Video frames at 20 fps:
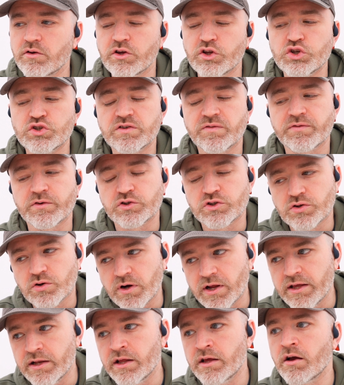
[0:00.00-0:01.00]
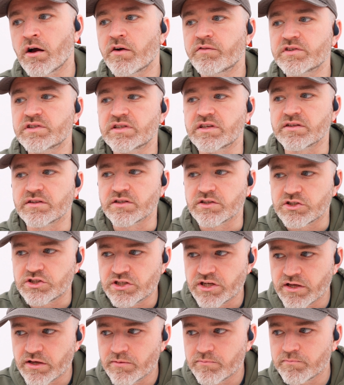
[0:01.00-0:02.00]
could use it for training, obviously in the
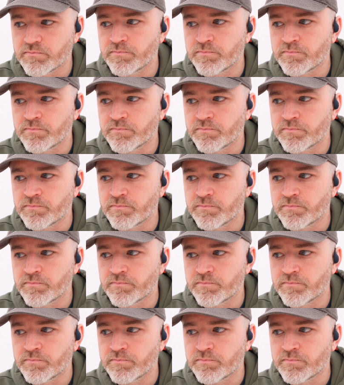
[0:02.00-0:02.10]
gym.